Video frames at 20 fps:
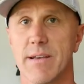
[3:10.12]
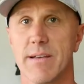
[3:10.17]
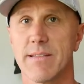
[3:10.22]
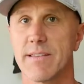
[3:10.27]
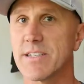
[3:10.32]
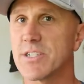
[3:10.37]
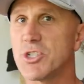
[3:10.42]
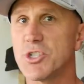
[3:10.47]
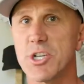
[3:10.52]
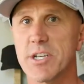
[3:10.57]

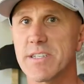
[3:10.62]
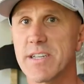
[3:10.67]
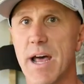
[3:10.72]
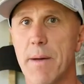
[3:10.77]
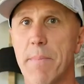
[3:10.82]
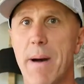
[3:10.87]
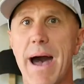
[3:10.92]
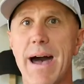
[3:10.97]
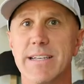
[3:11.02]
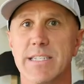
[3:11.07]
This is just
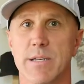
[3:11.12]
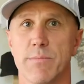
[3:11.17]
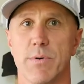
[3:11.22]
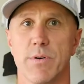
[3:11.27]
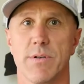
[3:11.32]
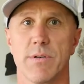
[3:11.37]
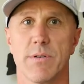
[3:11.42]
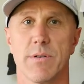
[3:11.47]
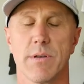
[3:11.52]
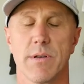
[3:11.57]
not
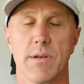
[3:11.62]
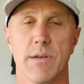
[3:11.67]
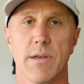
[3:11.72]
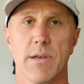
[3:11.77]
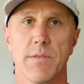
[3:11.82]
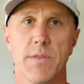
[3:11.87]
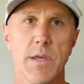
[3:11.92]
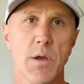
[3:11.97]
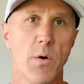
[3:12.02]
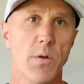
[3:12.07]
possible.
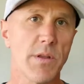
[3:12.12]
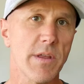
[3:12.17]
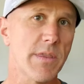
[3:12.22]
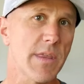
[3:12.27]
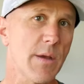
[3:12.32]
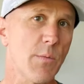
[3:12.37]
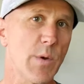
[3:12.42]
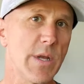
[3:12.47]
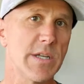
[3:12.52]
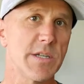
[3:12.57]
The only
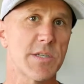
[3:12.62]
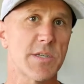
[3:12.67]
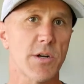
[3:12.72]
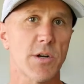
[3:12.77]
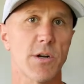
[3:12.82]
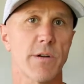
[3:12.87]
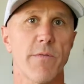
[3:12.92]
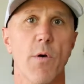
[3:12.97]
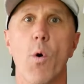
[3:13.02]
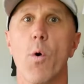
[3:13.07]
thing we
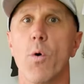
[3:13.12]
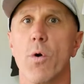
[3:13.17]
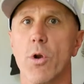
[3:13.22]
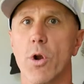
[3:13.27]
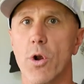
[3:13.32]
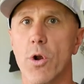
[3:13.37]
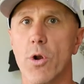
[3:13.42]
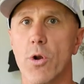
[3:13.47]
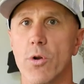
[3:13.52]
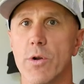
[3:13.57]
deserve or
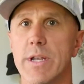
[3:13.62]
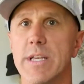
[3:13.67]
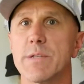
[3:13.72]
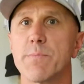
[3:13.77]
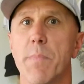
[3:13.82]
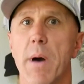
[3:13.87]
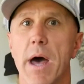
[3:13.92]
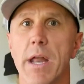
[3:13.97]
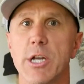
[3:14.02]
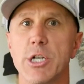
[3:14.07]
earn is
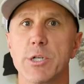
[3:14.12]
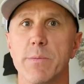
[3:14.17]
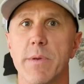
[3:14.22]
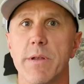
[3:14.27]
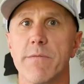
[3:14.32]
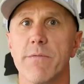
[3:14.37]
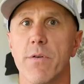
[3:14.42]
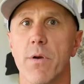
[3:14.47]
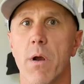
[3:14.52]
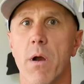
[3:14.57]

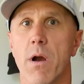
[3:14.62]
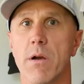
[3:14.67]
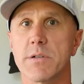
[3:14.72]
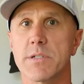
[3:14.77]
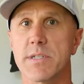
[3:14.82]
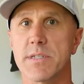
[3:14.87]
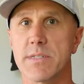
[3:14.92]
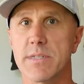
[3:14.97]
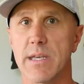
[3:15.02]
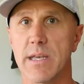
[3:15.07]
punishment for our
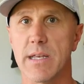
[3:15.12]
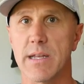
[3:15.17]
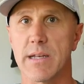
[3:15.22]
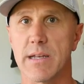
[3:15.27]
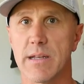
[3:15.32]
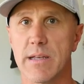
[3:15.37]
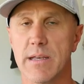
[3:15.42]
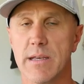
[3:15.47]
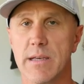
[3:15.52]
sin.